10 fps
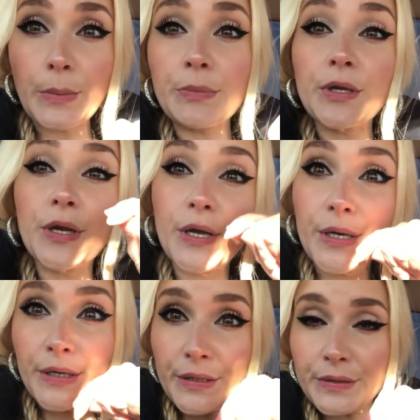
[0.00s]
something
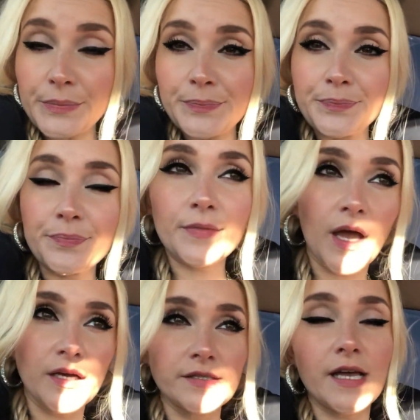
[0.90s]
to eat
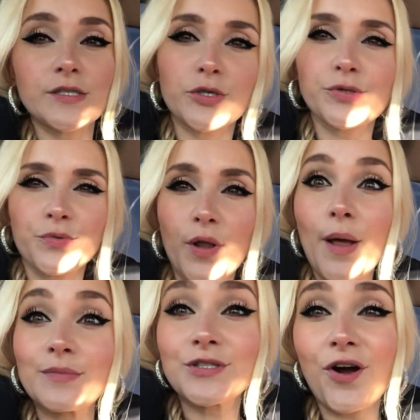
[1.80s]
because, as usual,
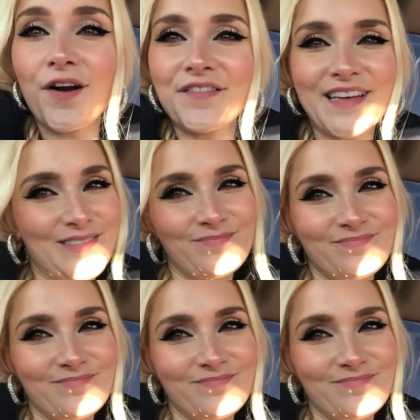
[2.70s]
I'm starving.